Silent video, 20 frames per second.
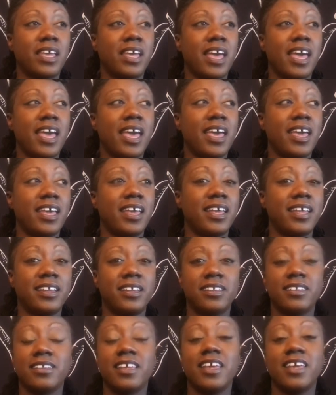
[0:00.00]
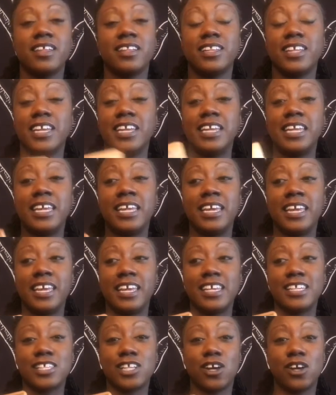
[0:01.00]
And cleaning
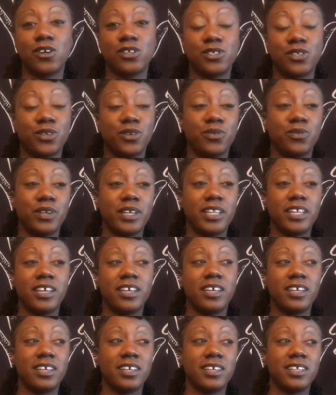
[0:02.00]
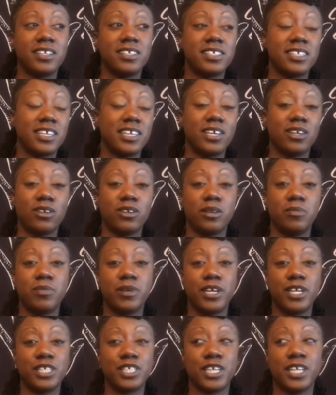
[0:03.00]
is also really good to heal
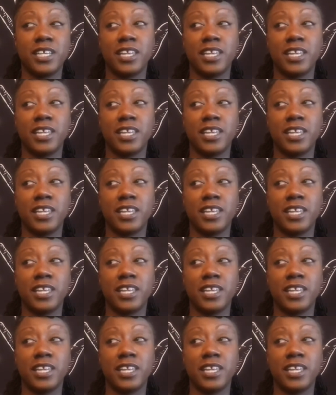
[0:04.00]
depression.